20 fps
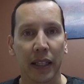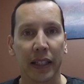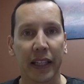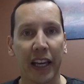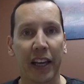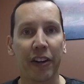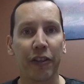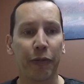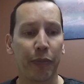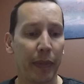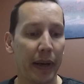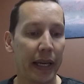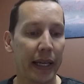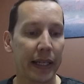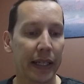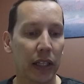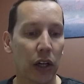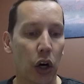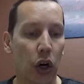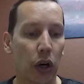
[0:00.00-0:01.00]

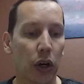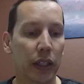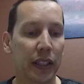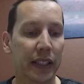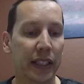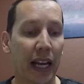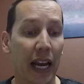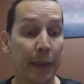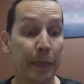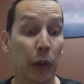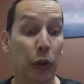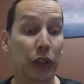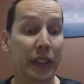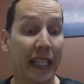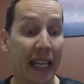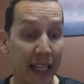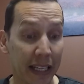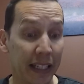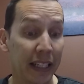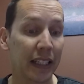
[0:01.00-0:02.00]
Cavemen are
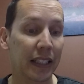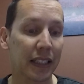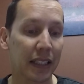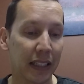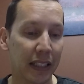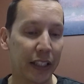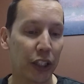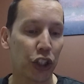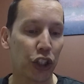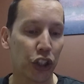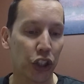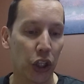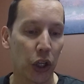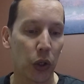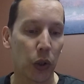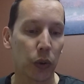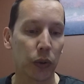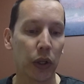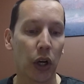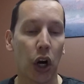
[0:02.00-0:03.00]
simultaneously
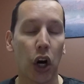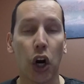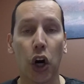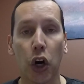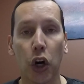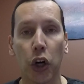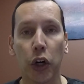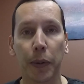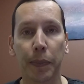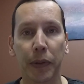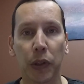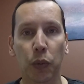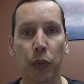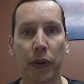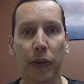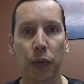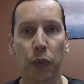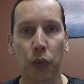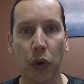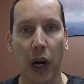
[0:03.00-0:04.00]
shown armed
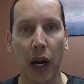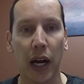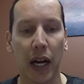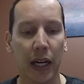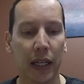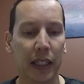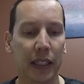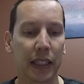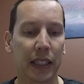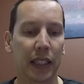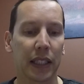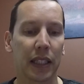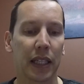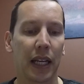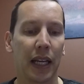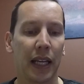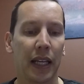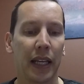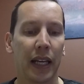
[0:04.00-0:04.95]
with rocks